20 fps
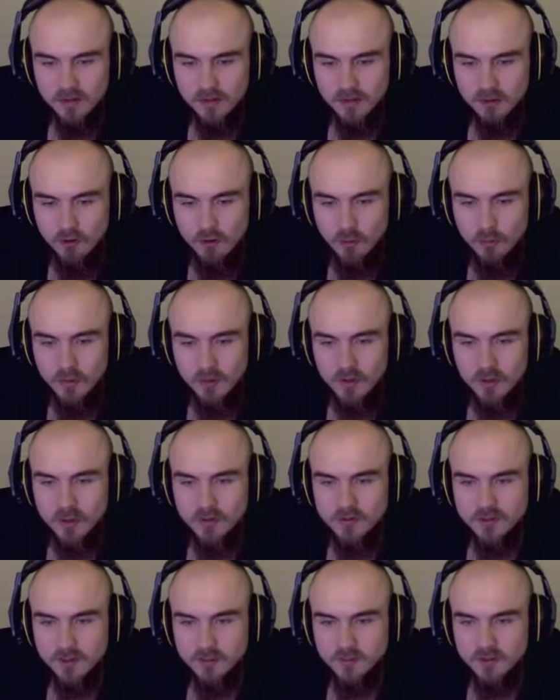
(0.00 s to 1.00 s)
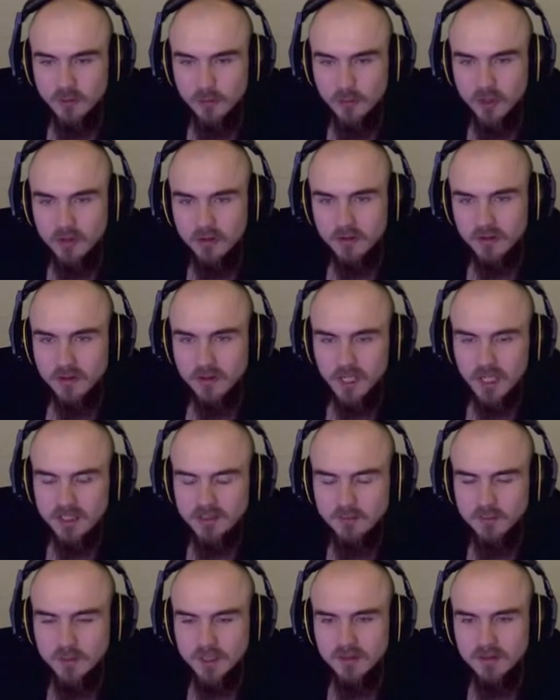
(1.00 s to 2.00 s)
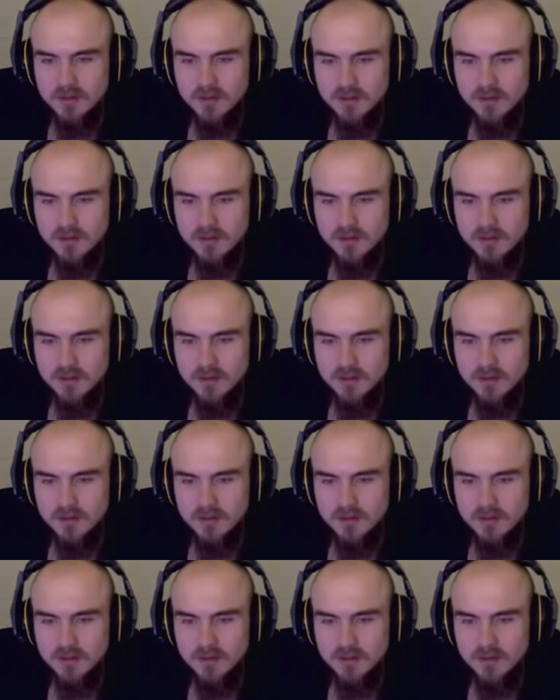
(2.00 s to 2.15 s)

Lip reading: opened those up somewhere, I guess, but